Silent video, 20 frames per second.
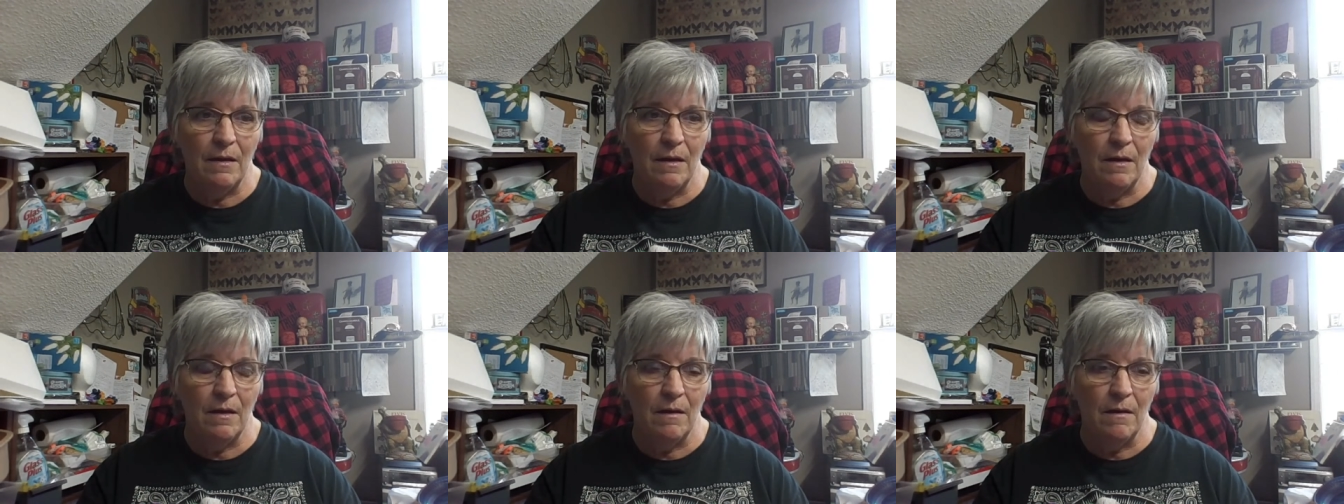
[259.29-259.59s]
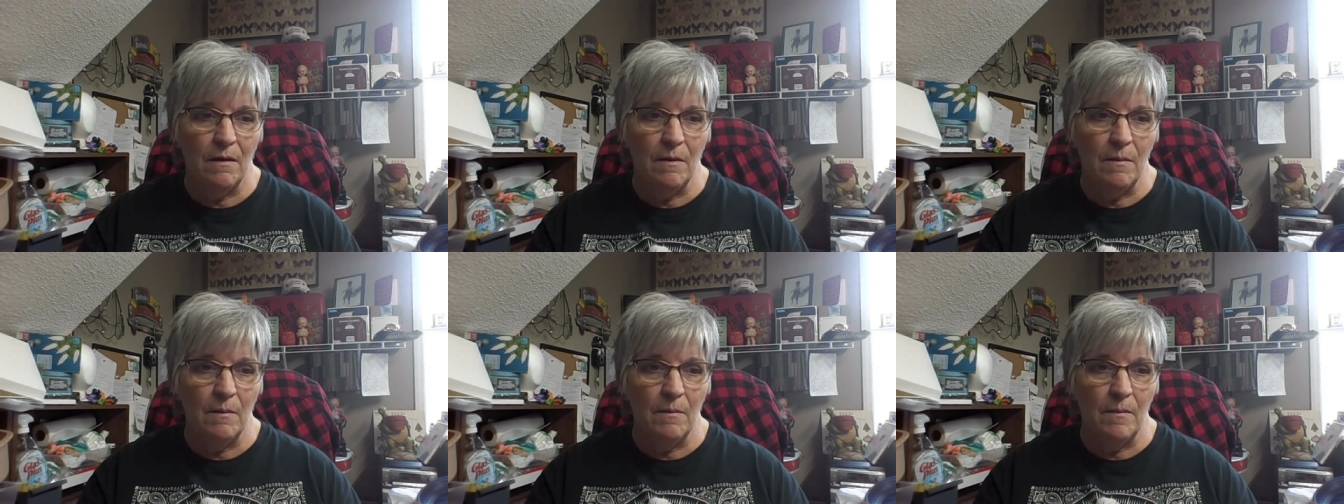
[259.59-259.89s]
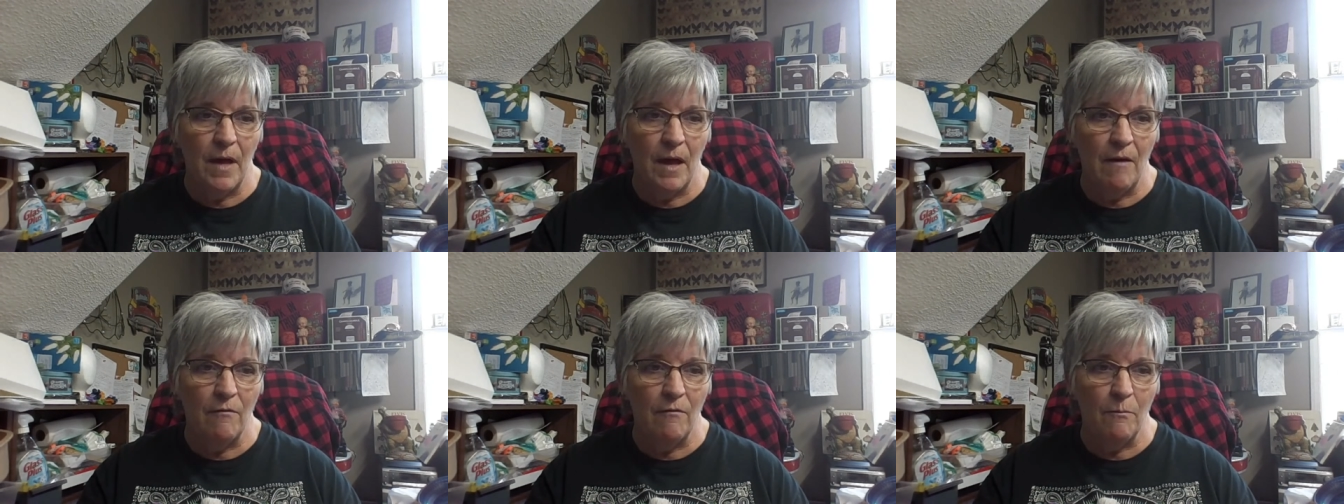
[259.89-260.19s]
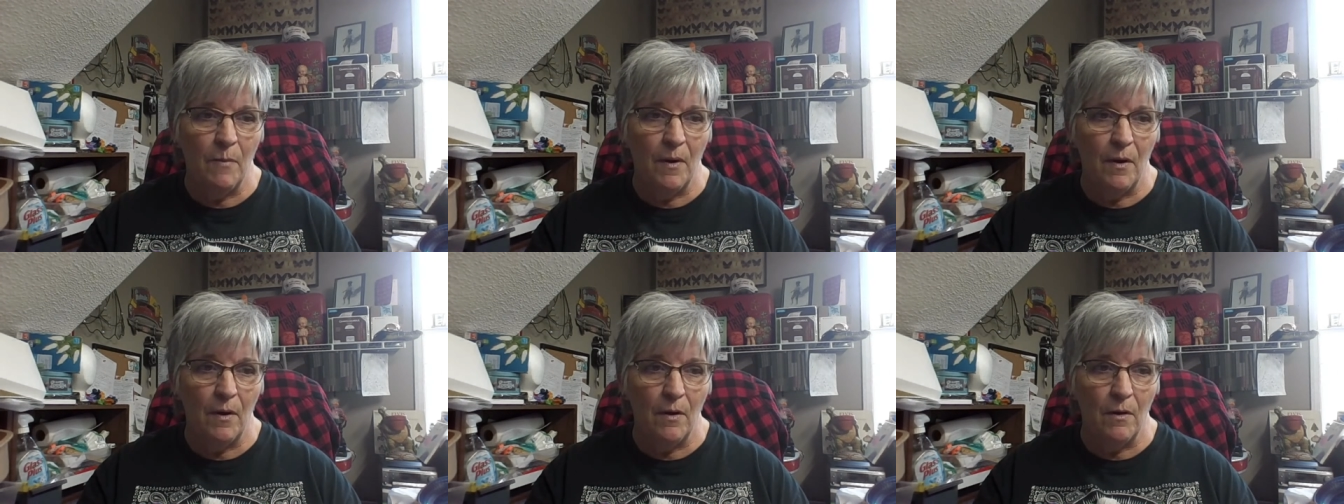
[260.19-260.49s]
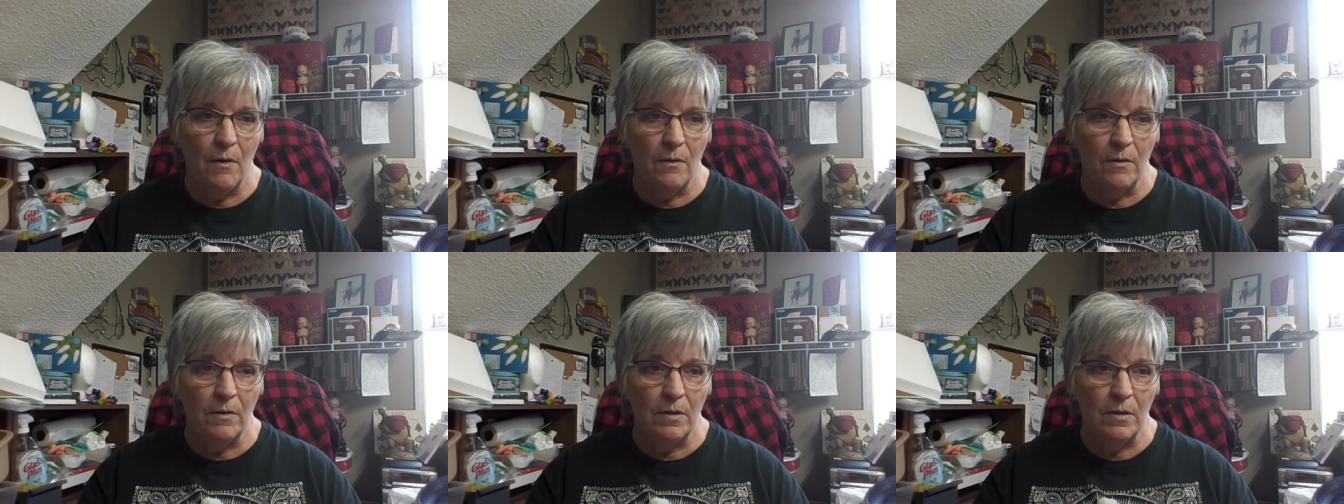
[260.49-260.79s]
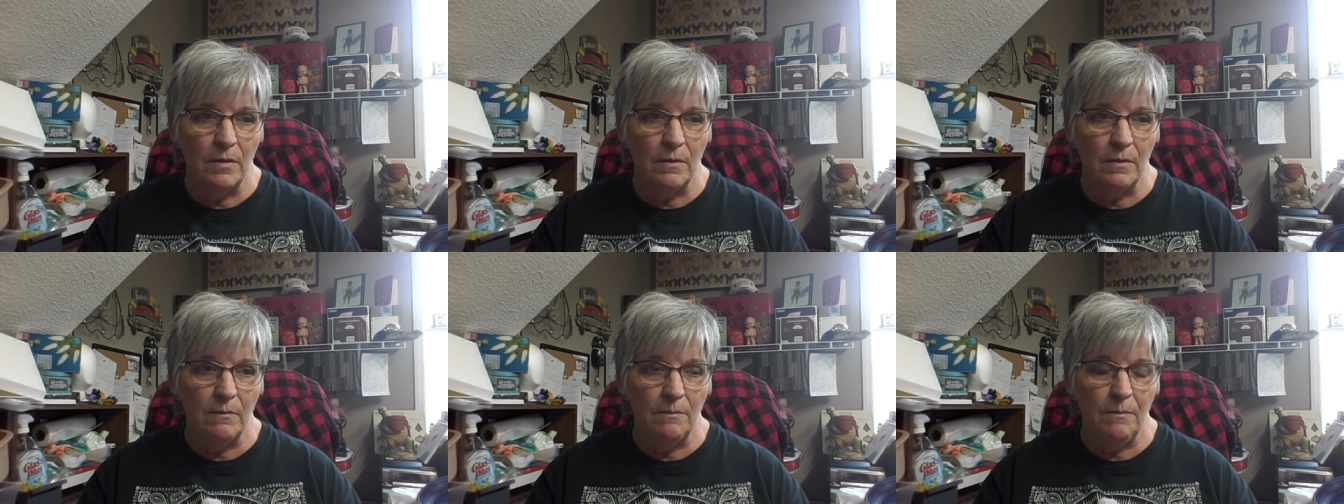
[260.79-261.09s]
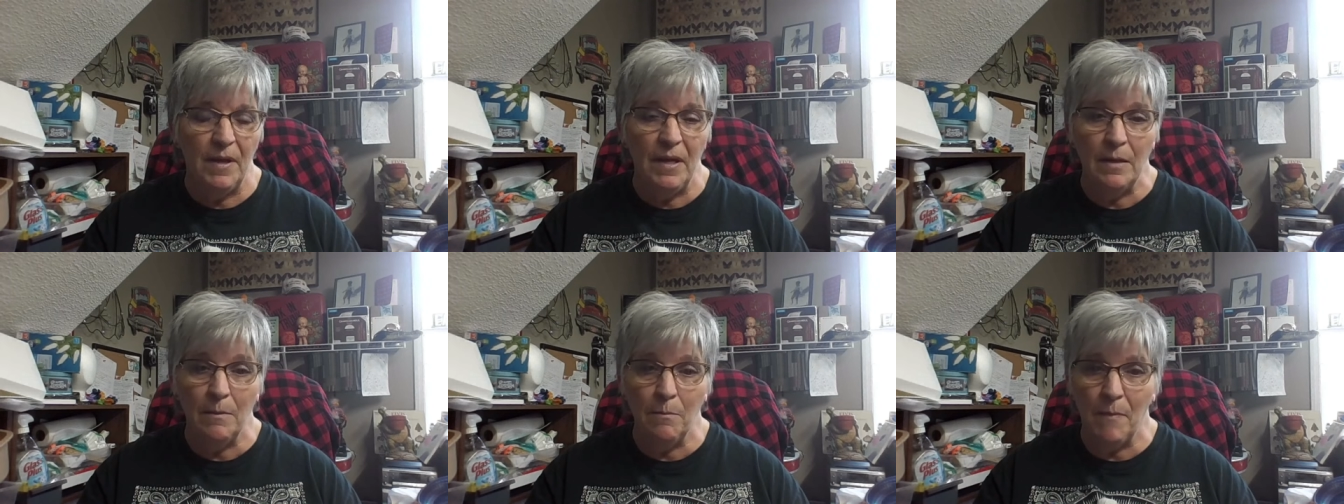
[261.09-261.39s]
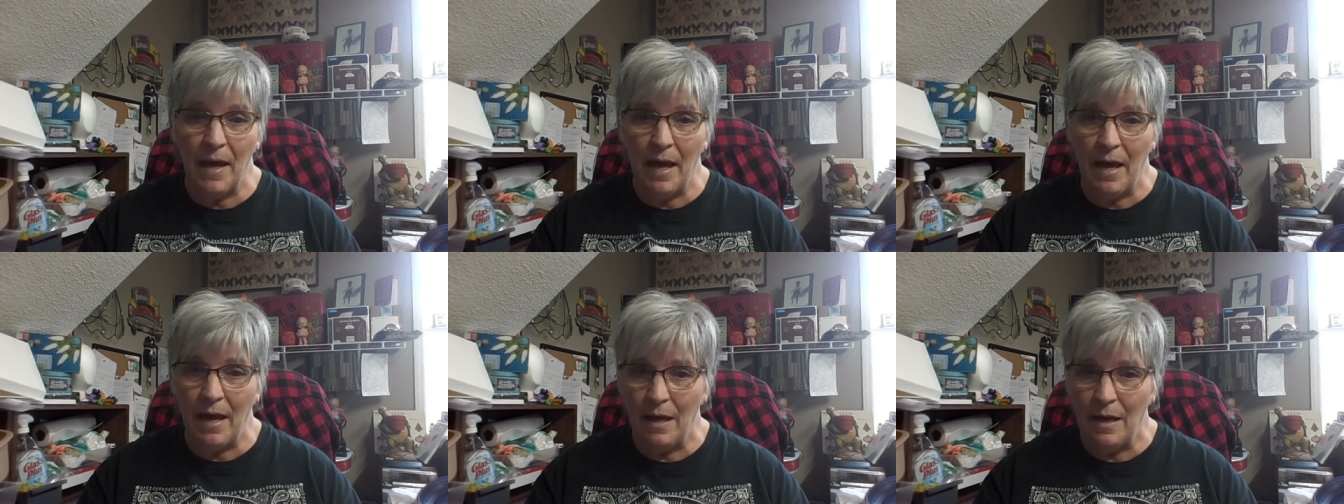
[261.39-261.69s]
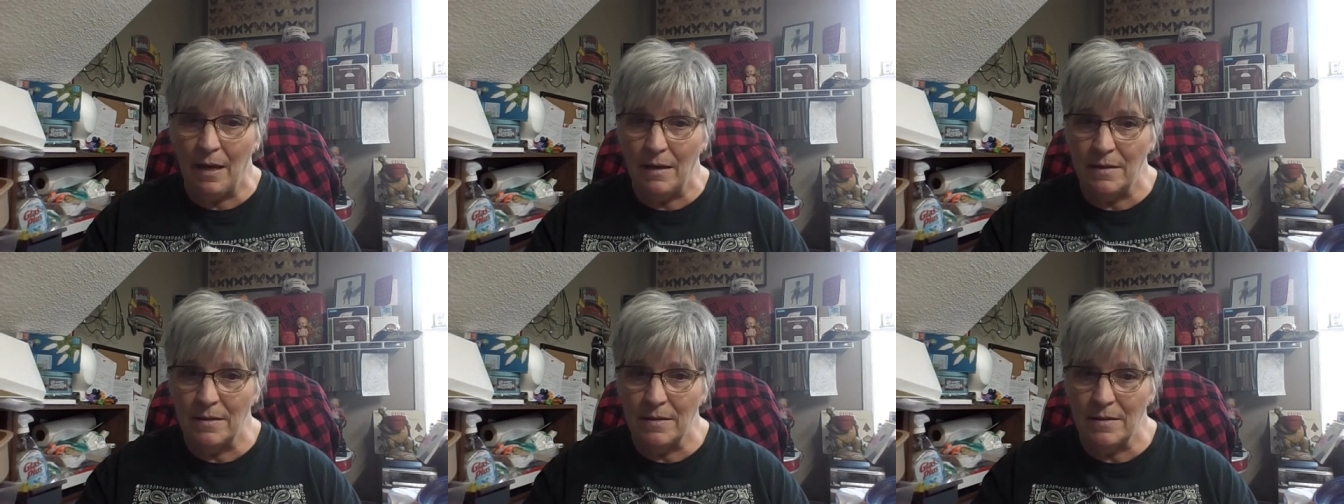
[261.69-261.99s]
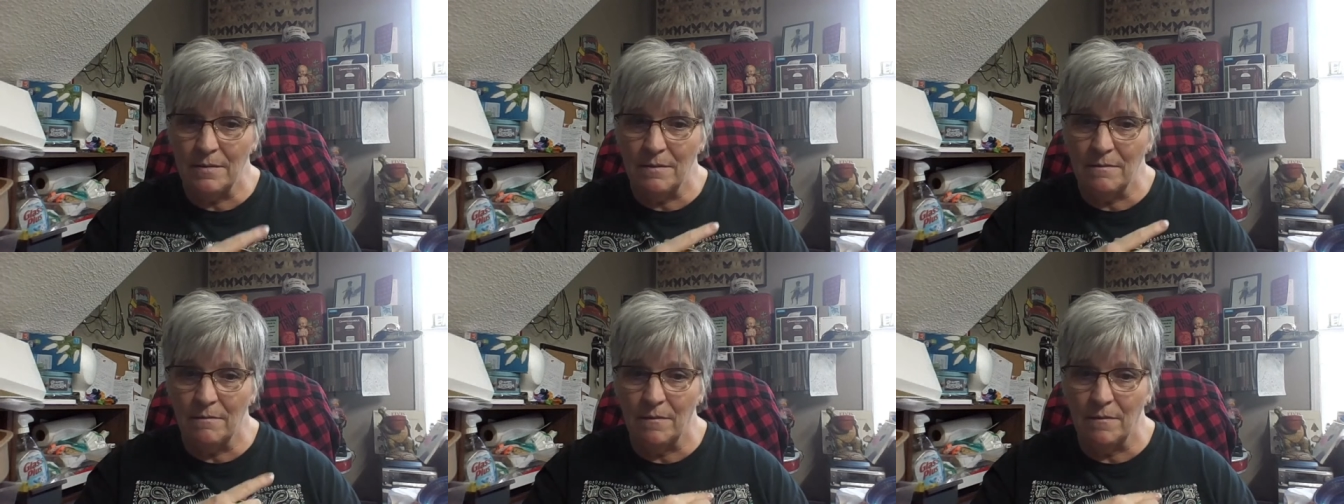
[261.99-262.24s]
I've bought pinbacks,